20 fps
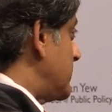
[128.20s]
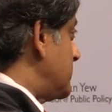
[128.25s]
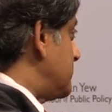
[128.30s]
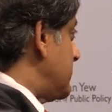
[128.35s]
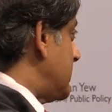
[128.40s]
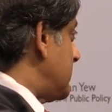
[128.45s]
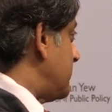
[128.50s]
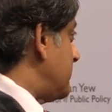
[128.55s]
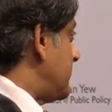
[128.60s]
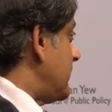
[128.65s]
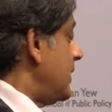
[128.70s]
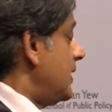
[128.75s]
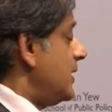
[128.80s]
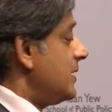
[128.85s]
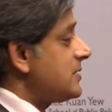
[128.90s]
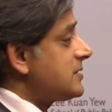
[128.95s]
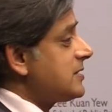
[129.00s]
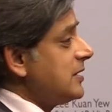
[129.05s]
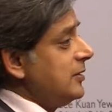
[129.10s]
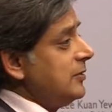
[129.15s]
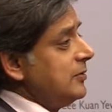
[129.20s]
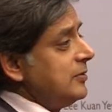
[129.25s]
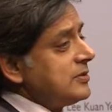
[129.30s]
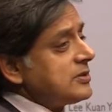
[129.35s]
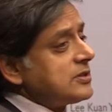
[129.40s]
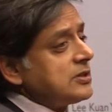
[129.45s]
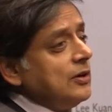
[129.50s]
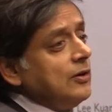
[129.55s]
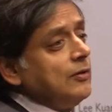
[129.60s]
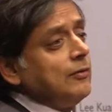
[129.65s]
Yeah, yeah. So,
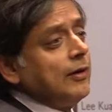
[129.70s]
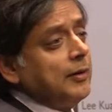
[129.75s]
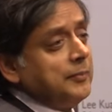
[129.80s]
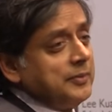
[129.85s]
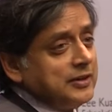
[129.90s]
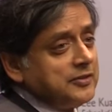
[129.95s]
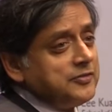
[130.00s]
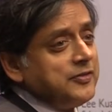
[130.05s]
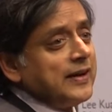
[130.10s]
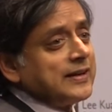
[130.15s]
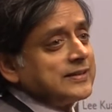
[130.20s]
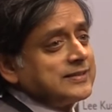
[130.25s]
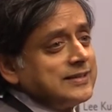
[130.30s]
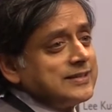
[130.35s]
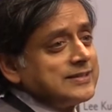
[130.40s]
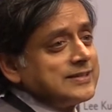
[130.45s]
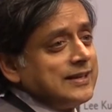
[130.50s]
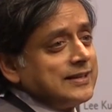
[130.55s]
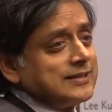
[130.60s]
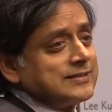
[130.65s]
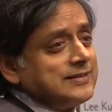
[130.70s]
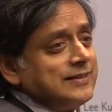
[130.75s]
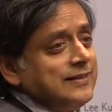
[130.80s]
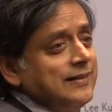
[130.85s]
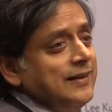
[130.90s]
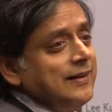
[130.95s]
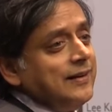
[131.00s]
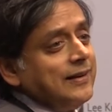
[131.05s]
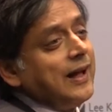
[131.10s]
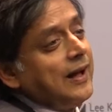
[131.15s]
so, I mean, the fact is that,
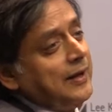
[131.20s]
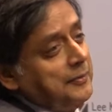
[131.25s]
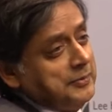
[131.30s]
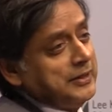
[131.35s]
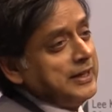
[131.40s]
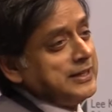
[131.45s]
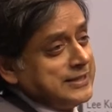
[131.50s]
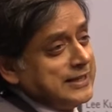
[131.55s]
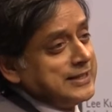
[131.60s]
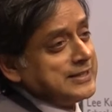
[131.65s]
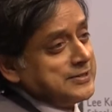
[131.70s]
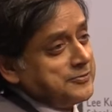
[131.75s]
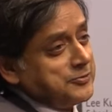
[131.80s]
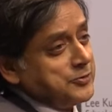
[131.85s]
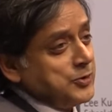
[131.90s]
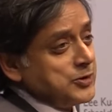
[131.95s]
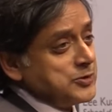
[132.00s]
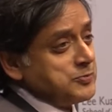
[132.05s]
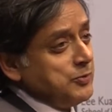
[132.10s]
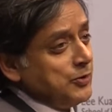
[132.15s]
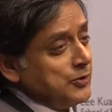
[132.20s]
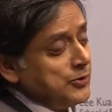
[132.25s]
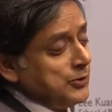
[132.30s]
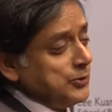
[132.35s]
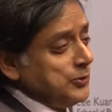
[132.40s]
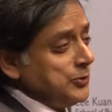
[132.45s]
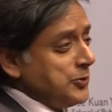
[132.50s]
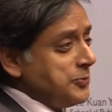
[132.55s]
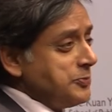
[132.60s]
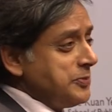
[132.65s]
yeah, I mean, it is, of course, both a
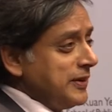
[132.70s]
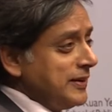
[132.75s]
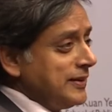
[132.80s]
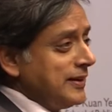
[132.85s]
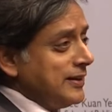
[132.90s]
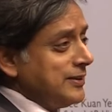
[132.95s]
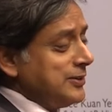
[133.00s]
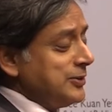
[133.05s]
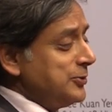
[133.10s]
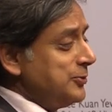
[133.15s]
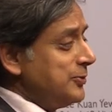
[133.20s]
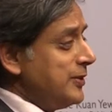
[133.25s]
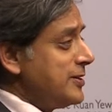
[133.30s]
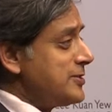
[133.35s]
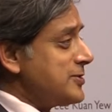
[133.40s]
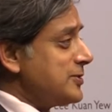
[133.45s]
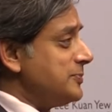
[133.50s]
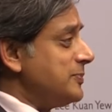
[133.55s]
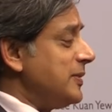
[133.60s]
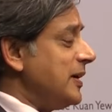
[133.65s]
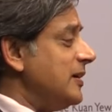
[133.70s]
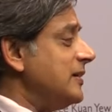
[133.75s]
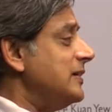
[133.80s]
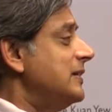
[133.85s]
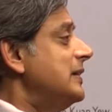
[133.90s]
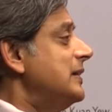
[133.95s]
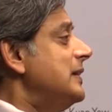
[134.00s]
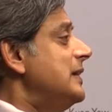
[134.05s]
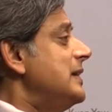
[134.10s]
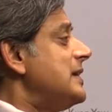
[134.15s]
European and a Eurasian power.
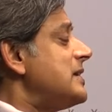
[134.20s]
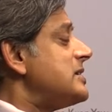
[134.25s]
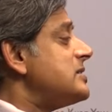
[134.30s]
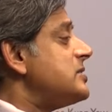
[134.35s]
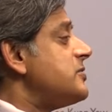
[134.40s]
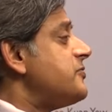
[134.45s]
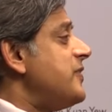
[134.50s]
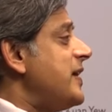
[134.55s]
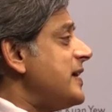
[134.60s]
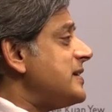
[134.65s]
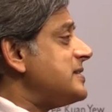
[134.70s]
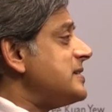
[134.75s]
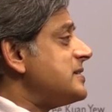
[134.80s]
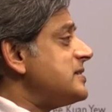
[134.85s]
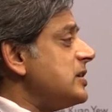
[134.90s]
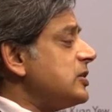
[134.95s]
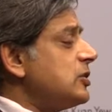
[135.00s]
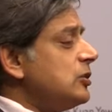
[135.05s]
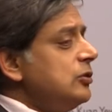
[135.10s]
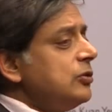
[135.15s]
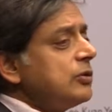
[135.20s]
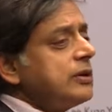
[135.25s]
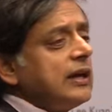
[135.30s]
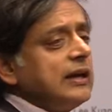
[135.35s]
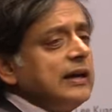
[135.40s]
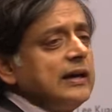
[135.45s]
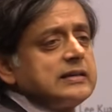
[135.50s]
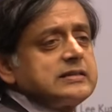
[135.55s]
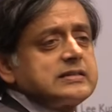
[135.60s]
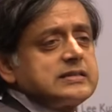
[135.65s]
So the fact is that you're looking
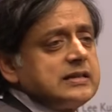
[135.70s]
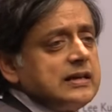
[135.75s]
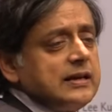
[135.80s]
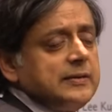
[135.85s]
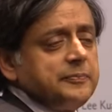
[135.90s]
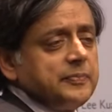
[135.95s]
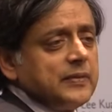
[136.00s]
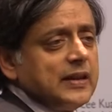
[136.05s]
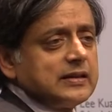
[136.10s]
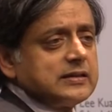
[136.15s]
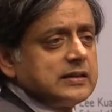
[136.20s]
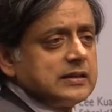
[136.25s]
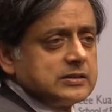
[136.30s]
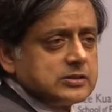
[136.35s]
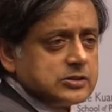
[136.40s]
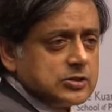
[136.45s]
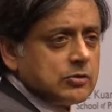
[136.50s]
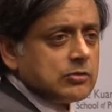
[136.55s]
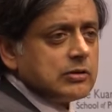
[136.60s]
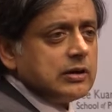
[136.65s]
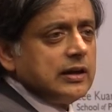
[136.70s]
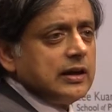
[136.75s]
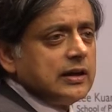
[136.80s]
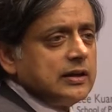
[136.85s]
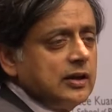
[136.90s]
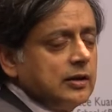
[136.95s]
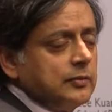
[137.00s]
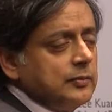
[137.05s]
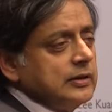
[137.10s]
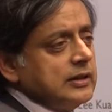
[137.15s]
at, uh, at a totally
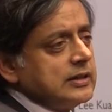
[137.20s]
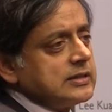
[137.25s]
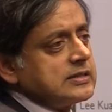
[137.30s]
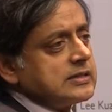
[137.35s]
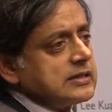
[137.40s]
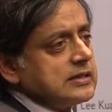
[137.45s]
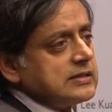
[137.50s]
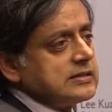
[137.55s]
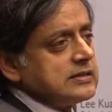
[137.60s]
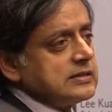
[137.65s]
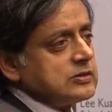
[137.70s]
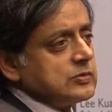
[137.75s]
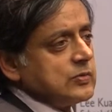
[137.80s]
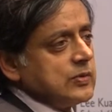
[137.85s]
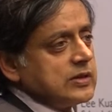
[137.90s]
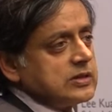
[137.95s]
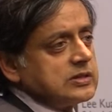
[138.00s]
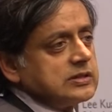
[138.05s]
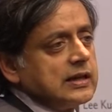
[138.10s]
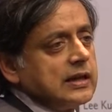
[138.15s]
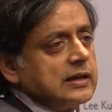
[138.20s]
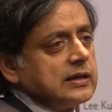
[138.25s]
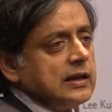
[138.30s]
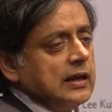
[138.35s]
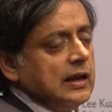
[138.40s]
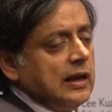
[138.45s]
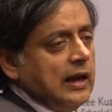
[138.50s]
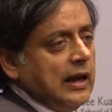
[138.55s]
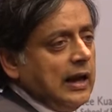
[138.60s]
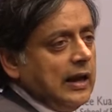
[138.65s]
anomalous situation, and,
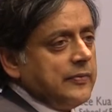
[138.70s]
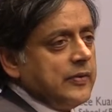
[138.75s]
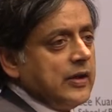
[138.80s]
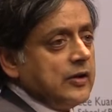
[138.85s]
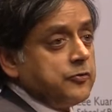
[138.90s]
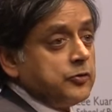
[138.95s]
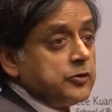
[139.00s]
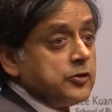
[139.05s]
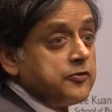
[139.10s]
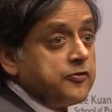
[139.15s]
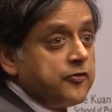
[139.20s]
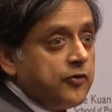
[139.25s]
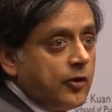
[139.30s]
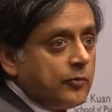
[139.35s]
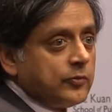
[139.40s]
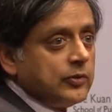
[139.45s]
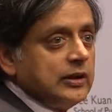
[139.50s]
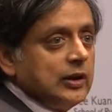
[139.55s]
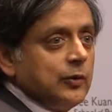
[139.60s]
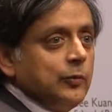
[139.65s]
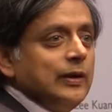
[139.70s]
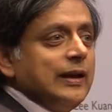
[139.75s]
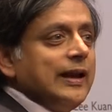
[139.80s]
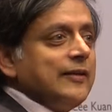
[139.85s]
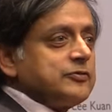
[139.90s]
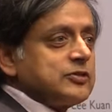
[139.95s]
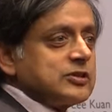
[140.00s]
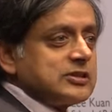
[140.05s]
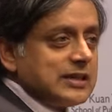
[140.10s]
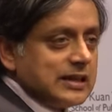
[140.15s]
and therefore the formula will have
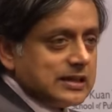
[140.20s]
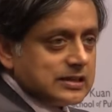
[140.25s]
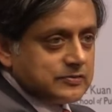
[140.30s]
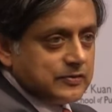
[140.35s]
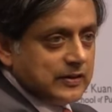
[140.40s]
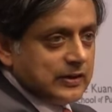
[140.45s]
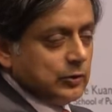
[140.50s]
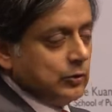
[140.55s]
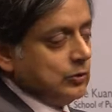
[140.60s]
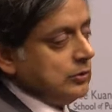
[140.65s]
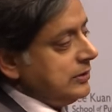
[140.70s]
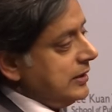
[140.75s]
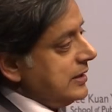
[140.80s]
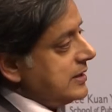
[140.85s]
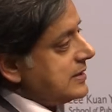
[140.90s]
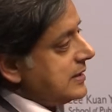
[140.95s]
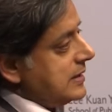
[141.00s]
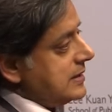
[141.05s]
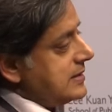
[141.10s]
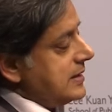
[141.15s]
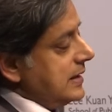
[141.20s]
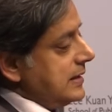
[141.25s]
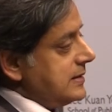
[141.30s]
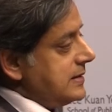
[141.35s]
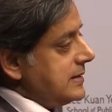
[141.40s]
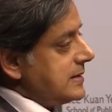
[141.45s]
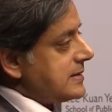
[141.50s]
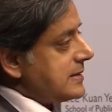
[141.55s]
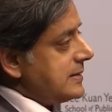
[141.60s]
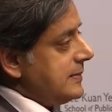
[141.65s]
to satisfy all these
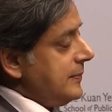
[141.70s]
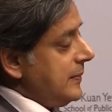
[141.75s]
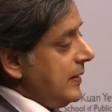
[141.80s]
contenders.